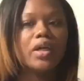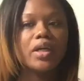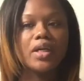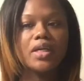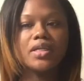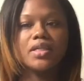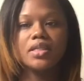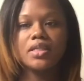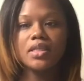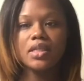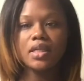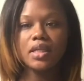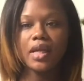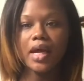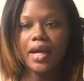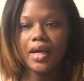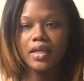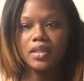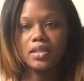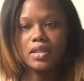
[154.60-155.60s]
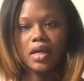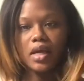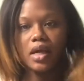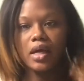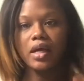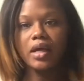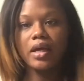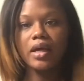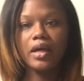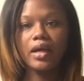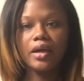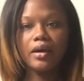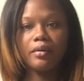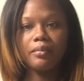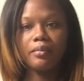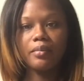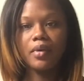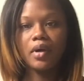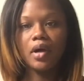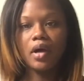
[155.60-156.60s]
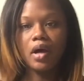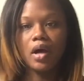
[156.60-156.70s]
it is the nighttime.